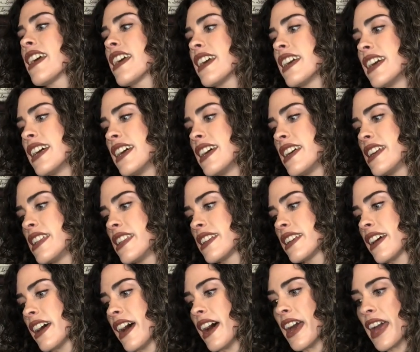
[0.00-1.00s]

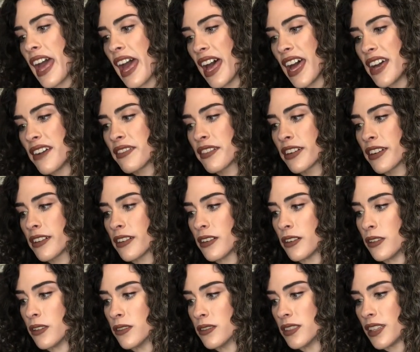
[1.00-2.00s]
and I have her
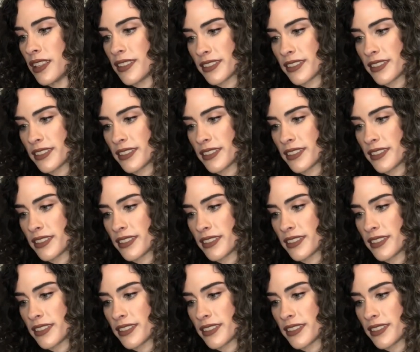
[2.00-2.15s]
whole